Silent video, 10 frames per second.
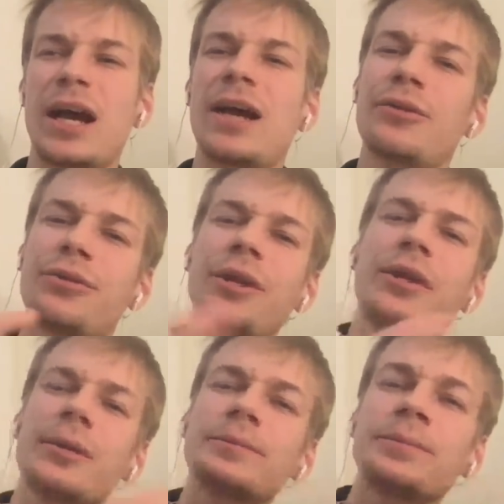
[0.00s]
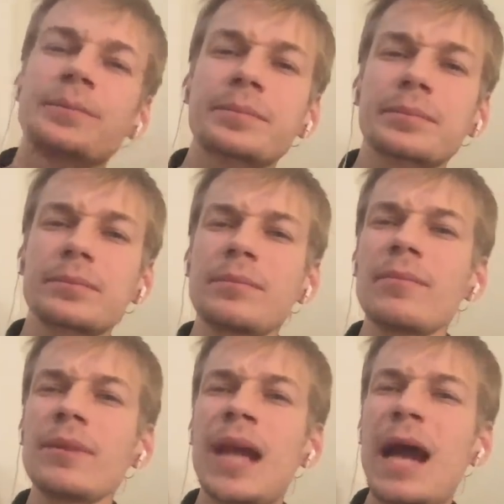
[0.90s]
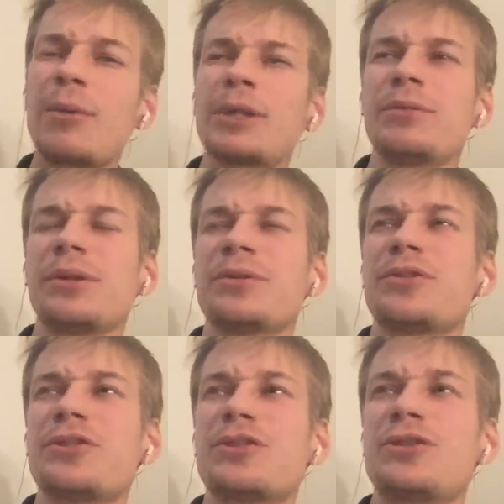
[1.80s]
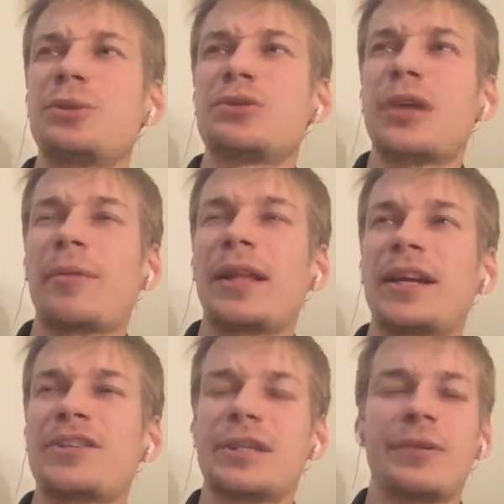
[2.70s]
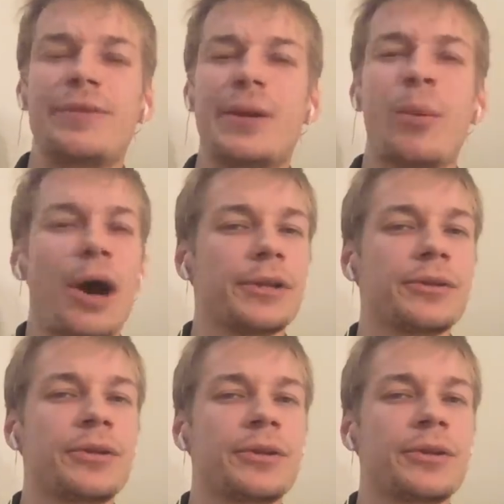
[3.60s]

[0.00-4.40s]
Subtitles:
I think I would even do something like CFA 1,